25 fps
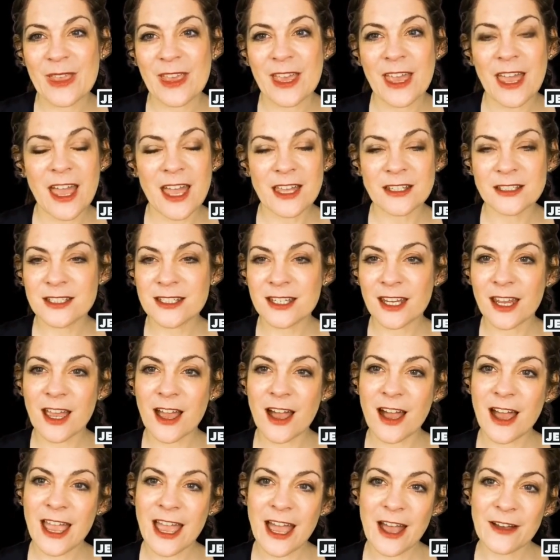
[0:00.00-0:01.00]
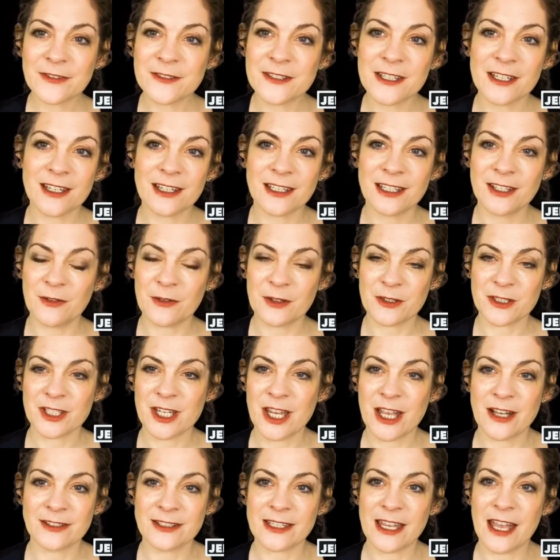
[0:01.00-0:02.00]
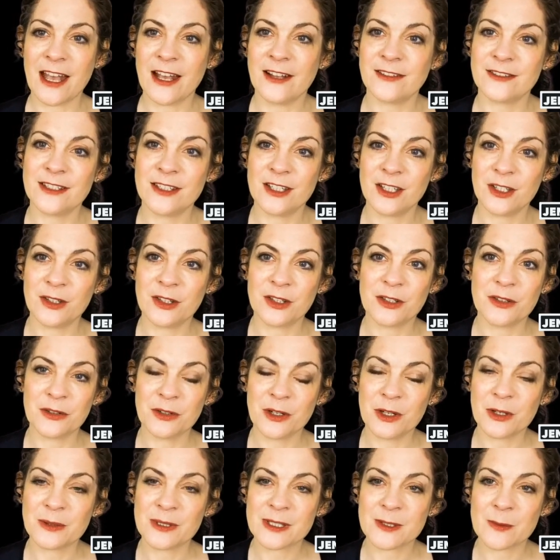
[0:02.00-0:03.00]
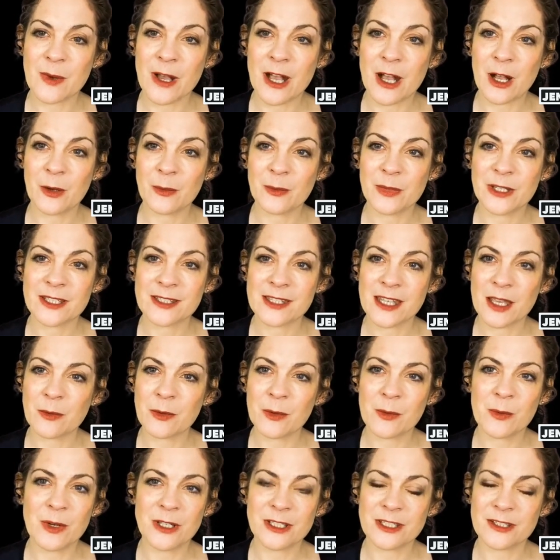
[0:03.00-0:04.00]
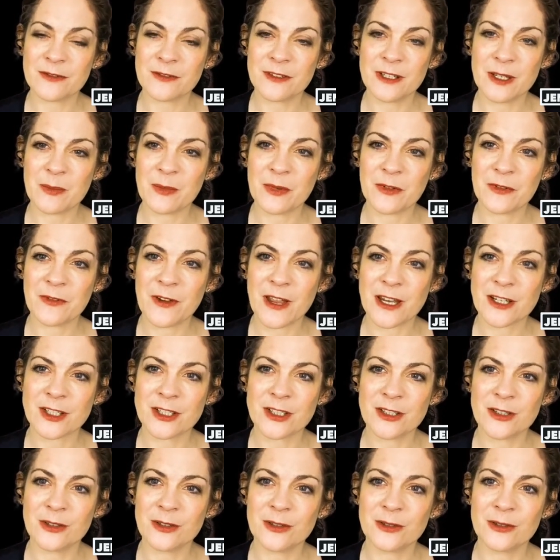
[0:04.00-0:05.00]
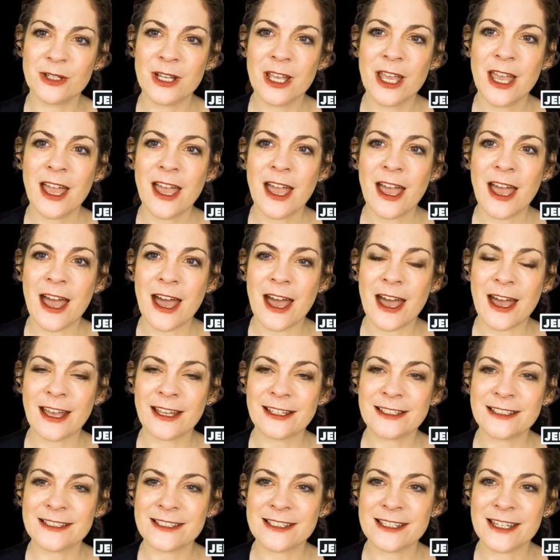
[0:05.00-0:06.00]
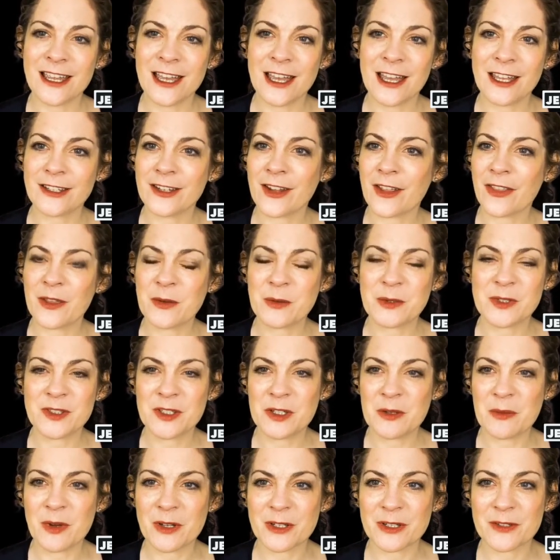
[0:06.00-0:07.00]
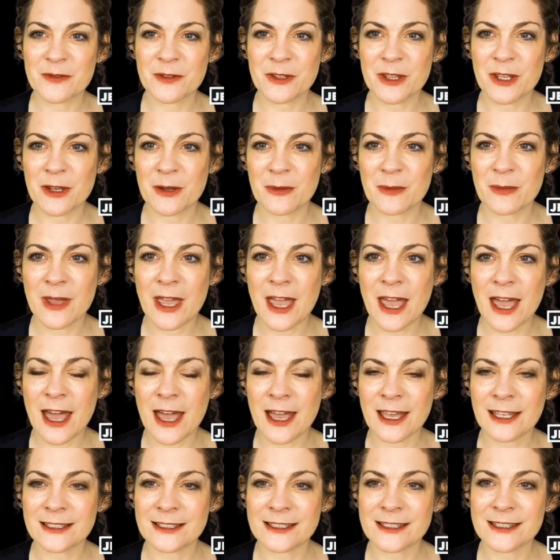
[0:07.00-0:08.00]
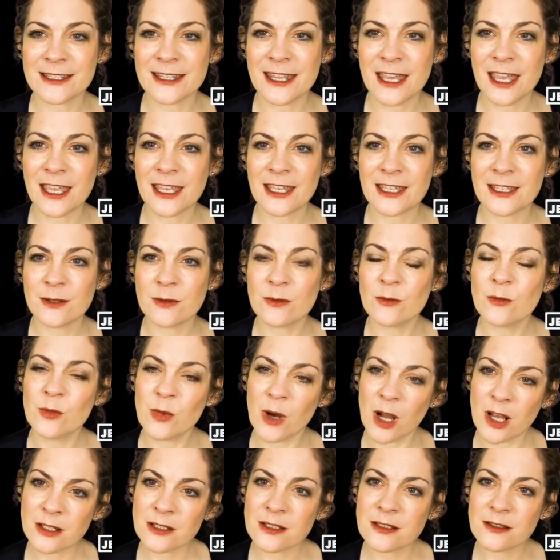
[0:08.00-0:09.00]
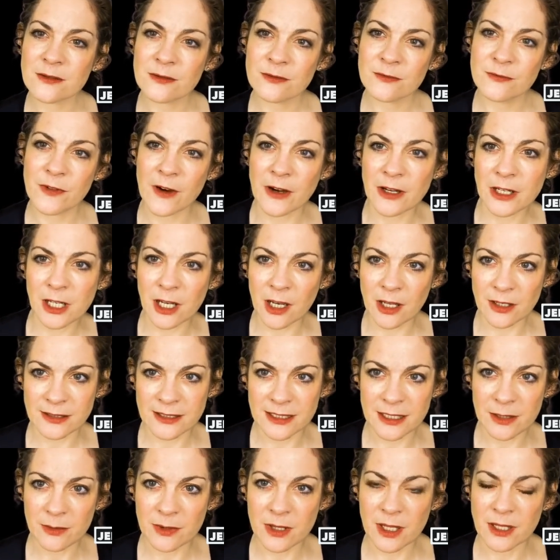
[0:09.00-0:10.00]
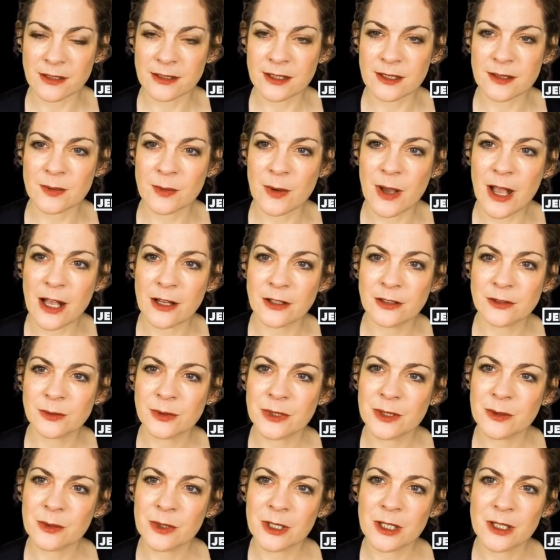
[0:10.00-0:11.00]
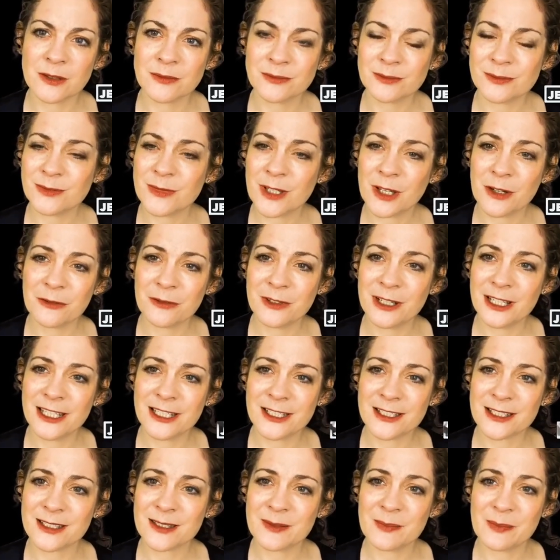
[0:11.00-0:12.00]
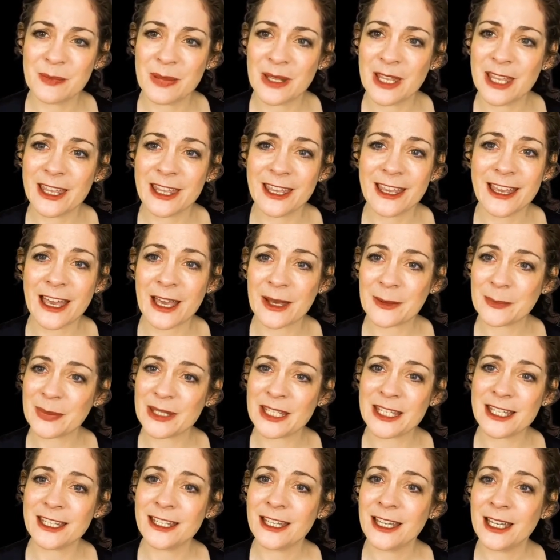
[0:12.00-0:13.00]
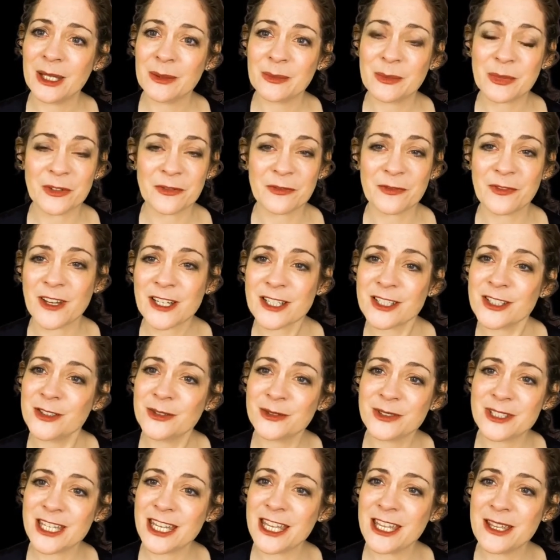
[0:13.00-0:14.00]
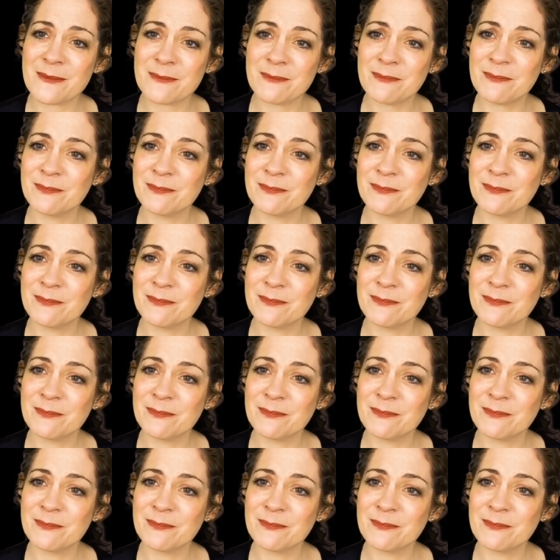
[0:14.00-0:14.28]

And I have to give a shout out to the crew as well, because they were wonderfully professional, and nothing was too much for them, and they worked very closely with us as well. We were a really just big, happy, professional team.